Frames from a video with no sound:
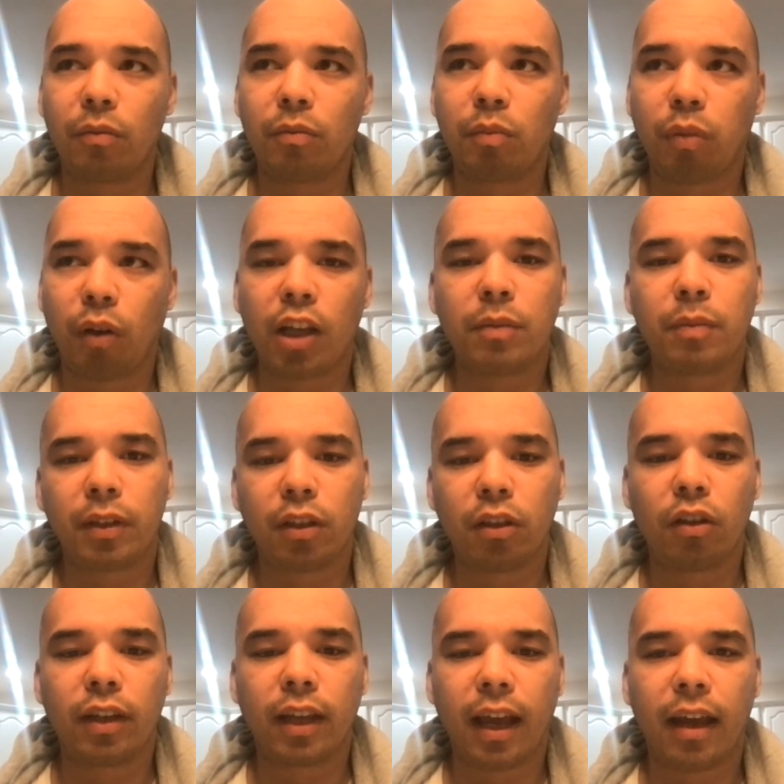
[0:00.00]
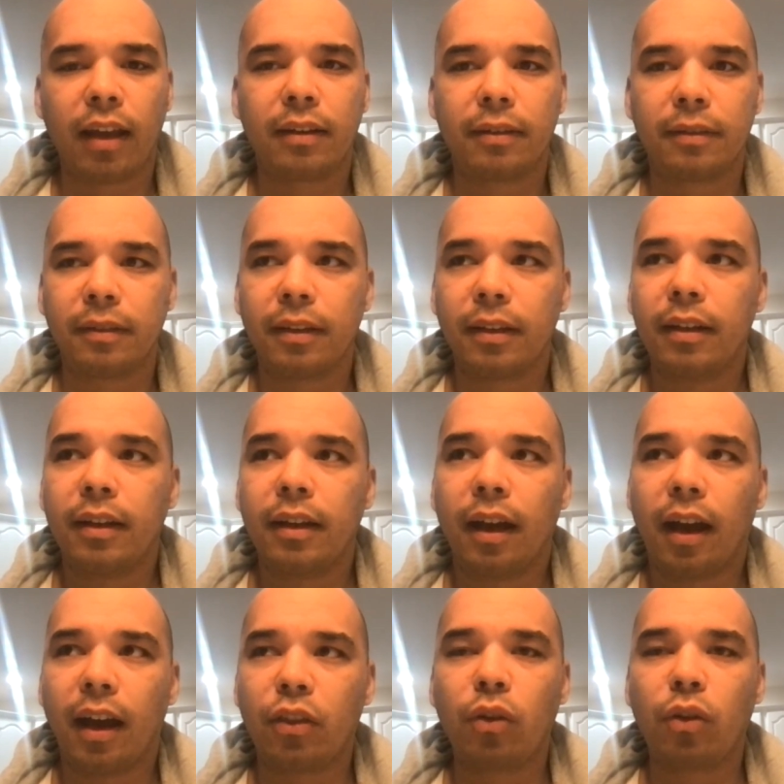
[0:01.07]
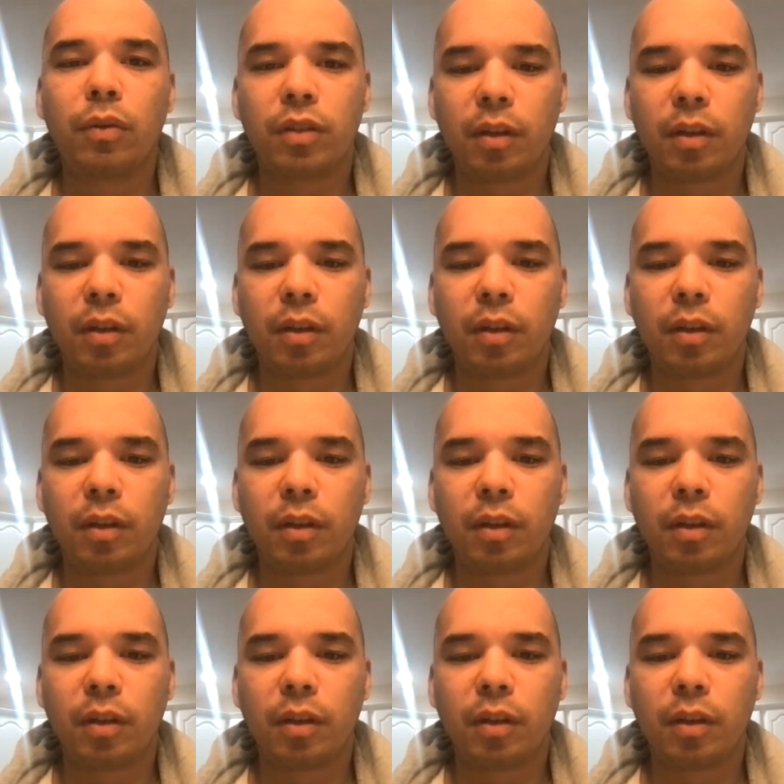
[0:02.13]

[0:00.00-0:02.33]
prospect to look at, and I thought he was